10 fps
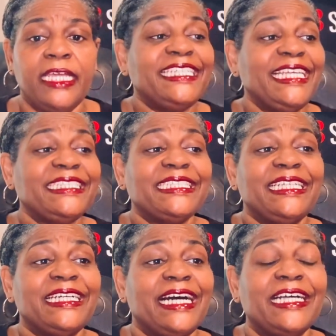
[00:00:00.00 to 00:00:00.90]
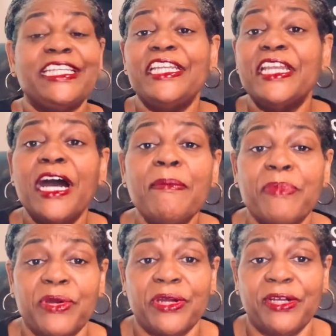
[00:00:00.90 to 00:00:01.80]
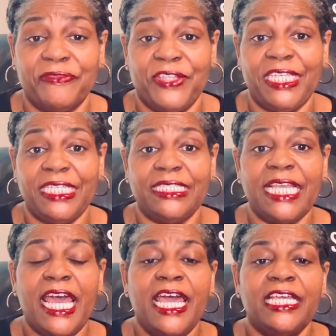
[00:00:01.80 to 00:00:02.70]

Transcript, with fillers: just a number of things.